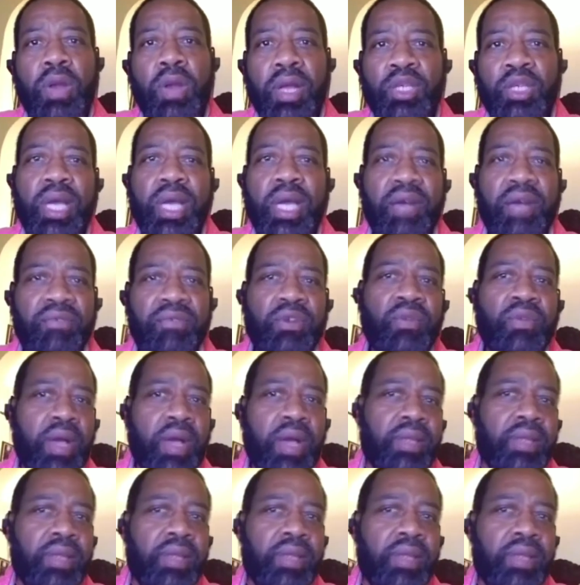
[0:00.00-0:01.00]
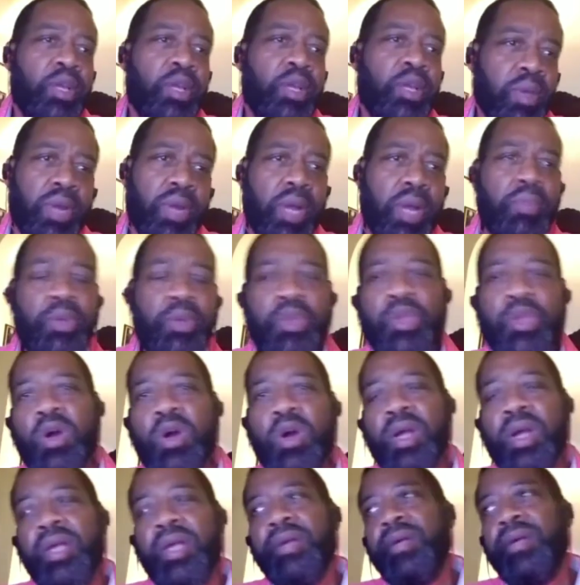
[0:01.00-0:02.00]
I traveled around a little bit, but I'm New
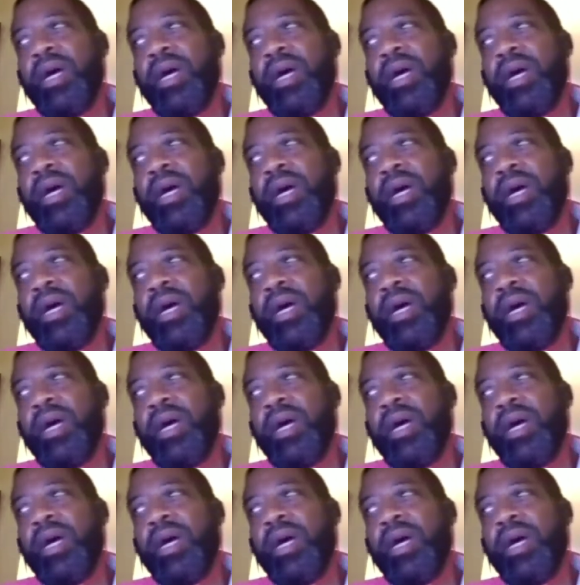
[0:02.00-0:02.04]
York.